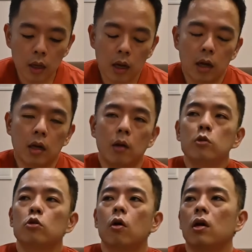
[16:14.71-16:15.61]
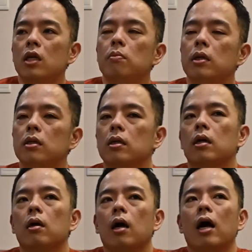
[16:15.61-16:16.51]
And I want to talk a little bit,
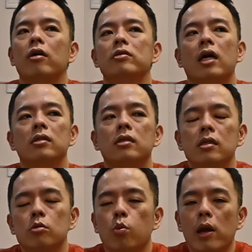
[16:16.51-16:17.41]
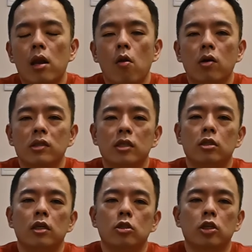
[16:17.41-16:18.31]
how does this weight loss
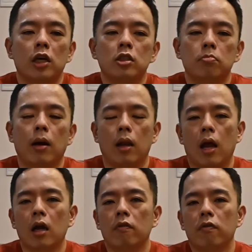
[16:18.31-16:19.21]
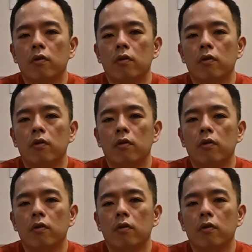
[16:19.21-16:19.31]
actually change my life?